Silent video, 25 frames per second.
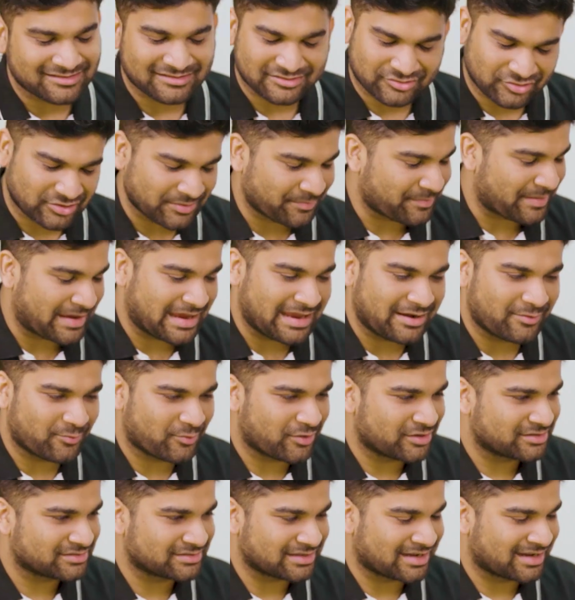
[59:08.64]
So the pain
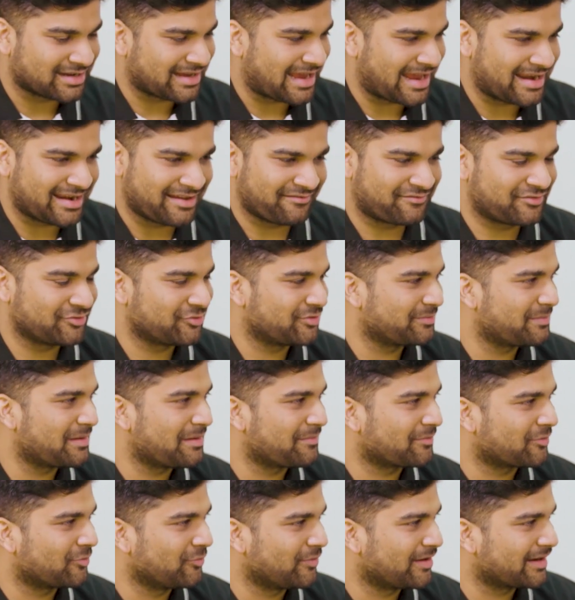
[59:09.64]
was, again, if you
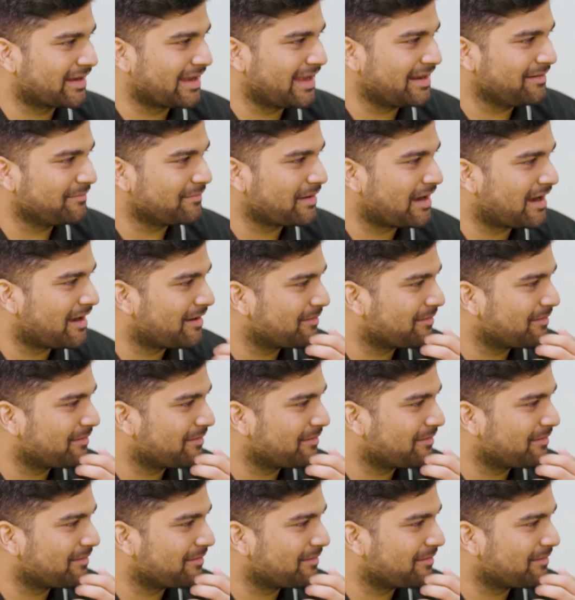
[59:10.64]
remember, go again.